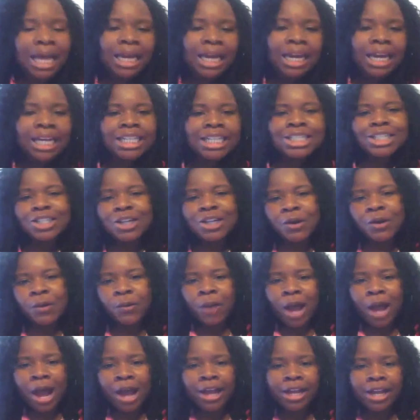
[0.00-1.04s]
let's
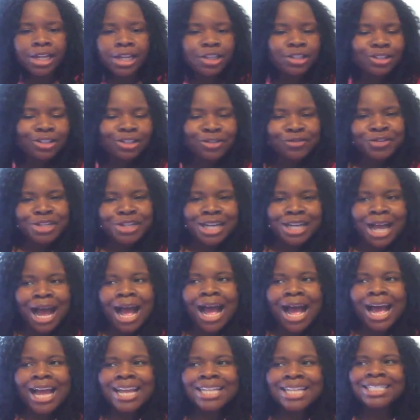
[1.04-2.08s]
know our history,
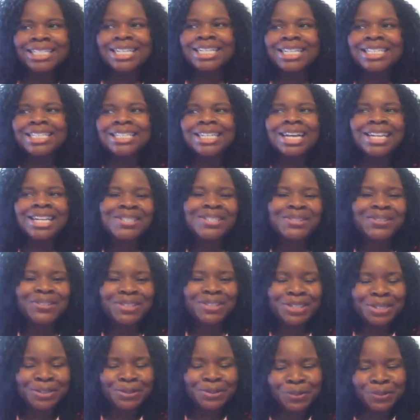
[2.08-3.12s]
guys. Let's not use
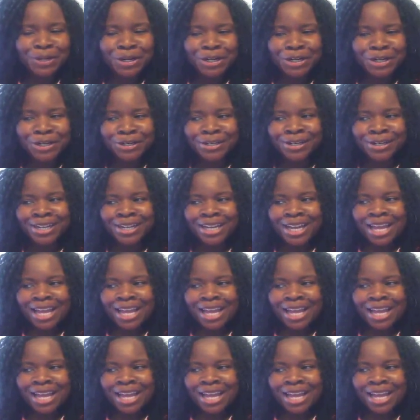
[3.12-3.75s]
this word,